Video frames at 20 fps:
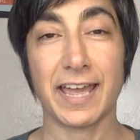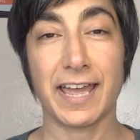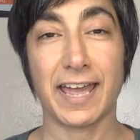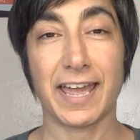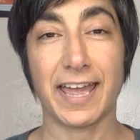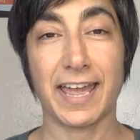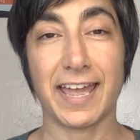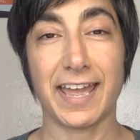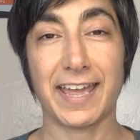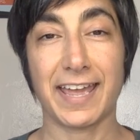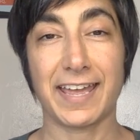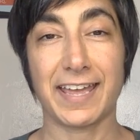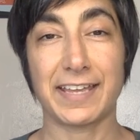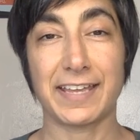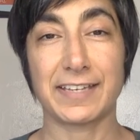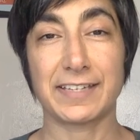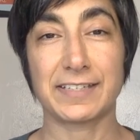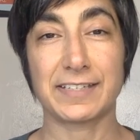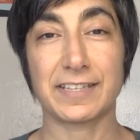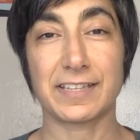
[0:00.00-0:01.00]

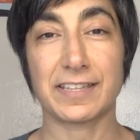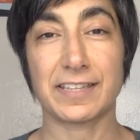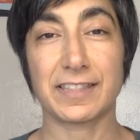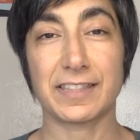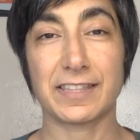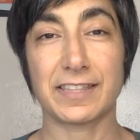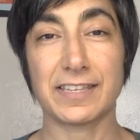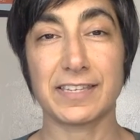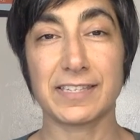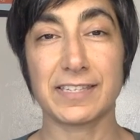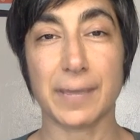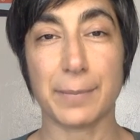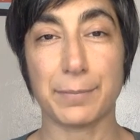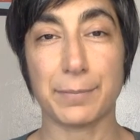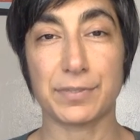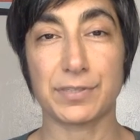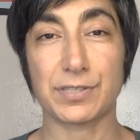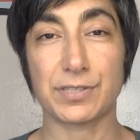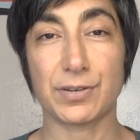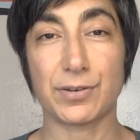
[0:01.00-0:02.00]
And this
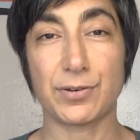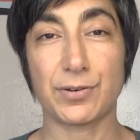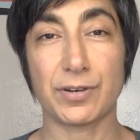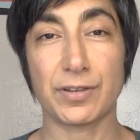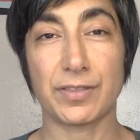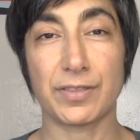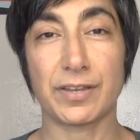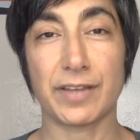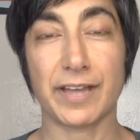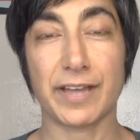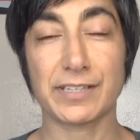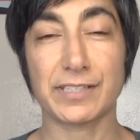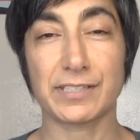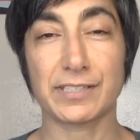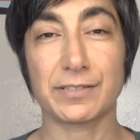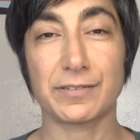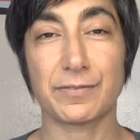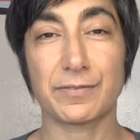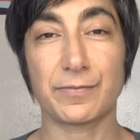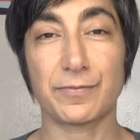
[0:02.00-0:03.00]
episode and the
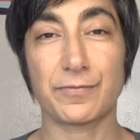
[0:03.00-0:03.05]
next